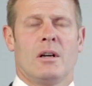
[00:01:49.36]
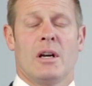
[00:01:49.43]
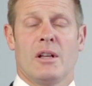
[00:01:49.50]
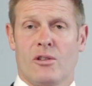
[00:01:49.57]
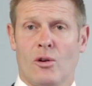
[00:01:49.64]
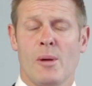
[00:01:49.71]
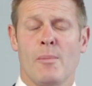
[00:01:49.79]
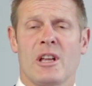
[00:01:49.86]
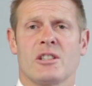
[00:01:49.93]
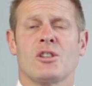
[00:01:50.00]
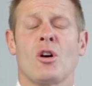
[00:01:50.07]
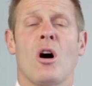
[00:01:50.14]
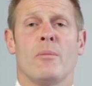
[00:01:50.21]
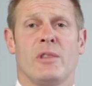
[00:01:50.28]
In three months
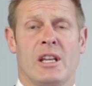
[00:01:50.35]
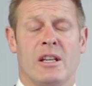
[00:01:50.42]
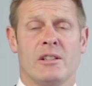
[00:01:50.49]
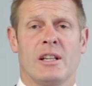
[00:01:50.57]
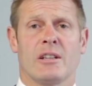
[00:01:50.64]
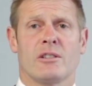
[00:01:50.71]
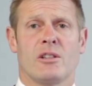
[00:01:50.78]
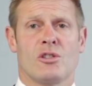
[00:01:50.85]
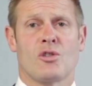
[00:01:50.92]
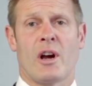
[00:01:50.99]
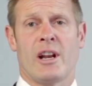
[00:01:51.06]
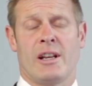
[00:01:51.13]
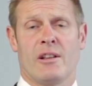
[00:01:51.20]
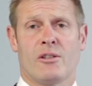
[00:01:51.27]
time, the index is
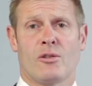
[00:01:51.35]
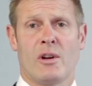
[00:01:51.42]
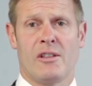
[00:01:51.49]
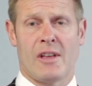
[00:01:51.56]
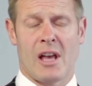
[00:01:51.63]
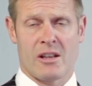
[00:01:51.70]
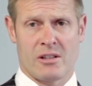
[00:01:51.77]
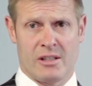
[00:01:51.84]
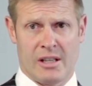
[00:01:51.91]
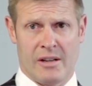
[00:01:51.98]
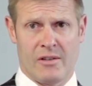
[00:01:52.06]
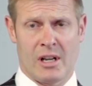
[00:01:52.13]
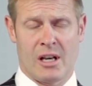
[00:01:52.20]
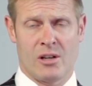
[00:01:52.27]
trading at
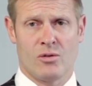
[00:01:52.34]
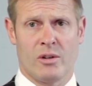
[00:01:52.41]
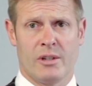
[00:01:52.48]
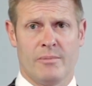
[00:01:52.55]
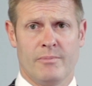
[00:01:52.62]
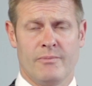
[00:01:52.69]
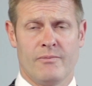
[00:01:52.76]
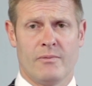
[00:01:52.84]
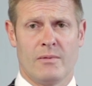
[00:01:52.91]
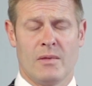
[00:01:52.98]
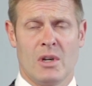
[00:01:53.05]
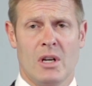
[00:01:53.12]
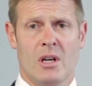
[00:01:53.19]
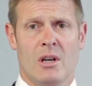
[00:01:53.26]
3,700.
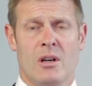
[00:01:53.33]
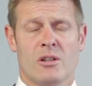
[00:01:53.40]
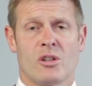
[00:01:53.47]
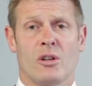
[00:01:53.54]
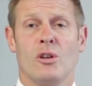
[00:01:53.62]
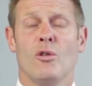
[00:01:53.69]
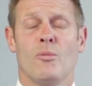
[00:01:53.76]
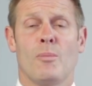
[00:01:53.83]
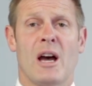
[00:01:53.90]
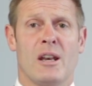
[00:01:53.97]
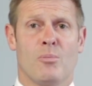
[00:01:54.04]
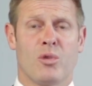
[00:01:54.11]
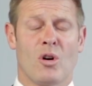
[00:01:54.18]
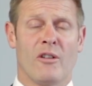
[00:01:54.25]
So you have
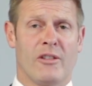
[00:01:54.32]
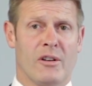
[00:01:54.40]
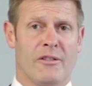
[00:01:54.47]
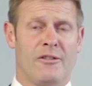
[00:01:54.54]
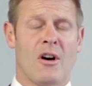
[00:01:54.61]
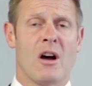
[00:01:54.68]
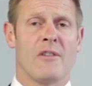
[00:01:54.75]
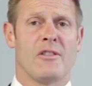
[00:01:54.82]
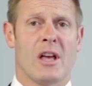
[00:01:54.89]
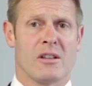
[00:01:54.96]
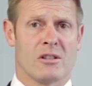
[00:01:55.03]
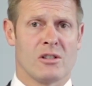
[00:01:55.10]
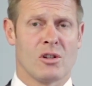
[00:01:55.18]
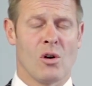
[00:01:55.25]
made a profit of
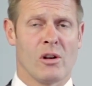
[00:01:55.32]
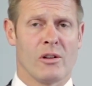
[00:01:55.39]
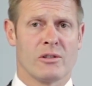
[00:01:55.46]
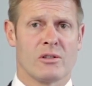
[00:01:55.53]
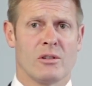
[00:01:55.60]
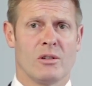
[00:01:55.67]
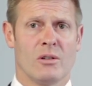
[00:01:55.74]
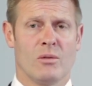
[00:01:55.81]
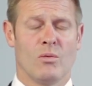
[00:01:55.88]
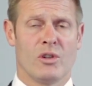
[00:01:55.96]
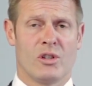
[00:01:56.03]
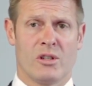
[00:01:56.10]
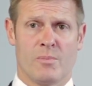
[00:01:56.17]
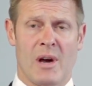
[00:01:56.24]
$5,000,
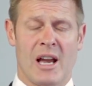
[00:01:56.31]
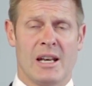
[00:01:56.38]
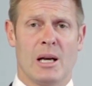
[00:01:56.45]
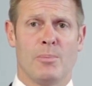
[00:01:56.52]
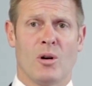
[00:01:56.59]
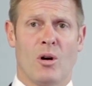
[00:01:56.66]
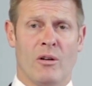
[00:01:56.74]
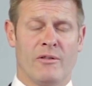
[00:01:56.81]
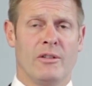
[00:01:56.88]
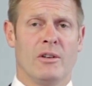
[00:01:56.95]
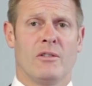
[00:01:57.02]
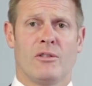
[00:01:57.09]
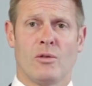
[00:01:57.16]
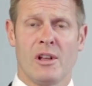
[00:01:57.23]
which is made up of
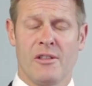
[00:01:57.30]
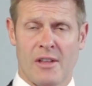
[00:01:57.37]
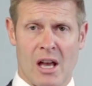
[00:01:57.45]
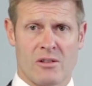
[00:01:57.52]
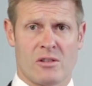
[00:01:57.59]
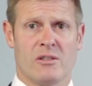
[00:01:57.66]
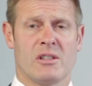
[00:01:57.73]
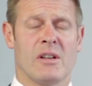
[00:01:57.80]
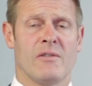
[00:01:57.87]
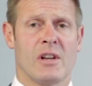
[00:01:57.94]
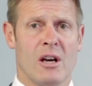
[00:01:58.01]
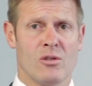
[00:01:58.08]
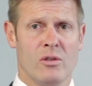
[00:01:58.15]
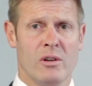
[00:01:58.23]

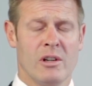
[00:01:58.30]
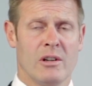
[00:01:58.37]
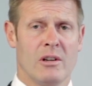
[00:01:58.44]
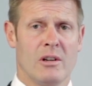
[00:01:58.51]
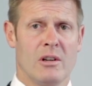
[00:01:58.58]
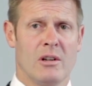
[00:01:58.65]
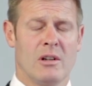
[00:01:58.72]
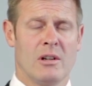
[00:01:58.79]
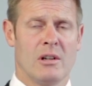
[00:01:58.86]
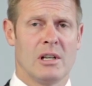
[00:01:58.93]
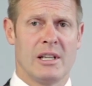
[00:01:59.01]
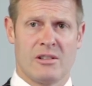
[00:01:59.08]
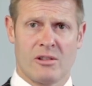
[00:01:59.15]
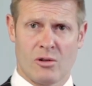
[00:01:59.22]
3,700
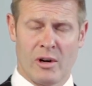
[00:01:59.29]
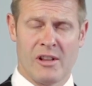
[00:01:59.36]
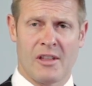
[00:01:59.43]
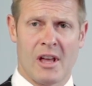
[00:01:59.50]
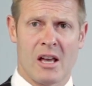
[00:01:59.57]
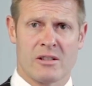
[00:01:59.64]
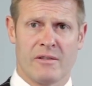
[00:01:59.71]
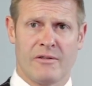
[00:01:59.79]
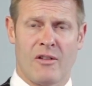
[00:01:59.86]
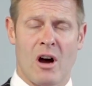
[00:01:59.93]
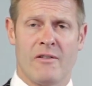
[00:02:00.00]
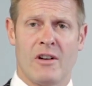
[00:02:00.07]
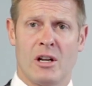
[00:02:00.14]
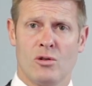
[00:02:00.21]
less
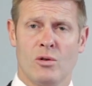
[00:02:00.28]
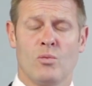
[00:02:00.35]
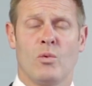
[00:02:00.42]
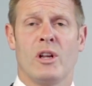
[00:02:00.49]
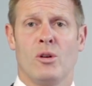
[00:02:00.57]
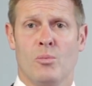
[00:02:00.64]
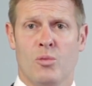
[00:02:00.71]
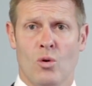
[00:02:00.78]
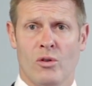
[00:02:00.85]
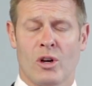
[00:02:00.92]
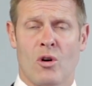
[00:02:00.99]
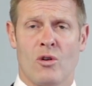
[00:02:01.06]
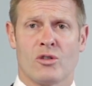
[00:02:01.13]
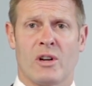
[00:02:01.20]
3,500 where you bought the
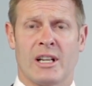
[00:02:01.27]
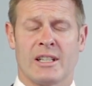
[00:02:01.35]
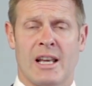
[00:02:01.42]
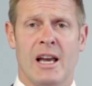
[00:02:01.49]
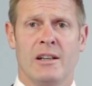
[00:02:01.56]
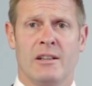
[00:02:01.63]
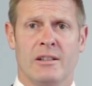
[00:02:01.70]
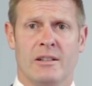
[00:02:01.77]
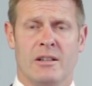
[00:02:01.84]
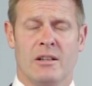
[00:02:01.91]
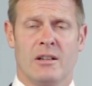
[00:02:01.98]
contract at,